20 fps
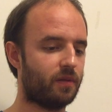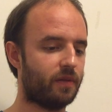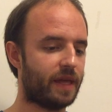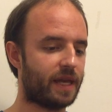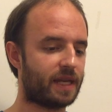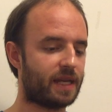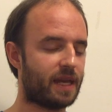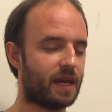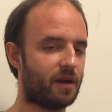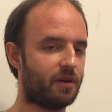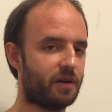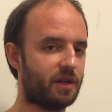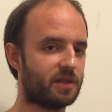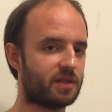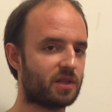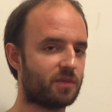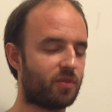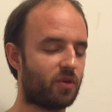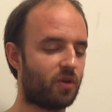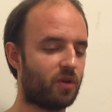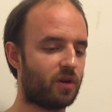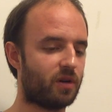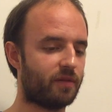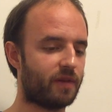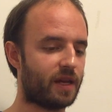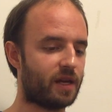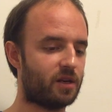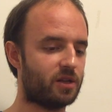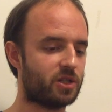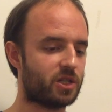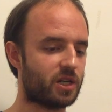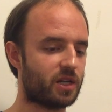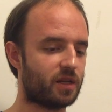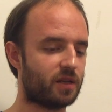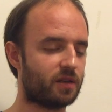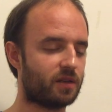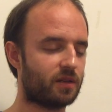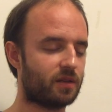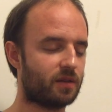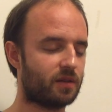they carry supportive
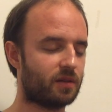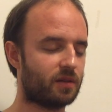energy.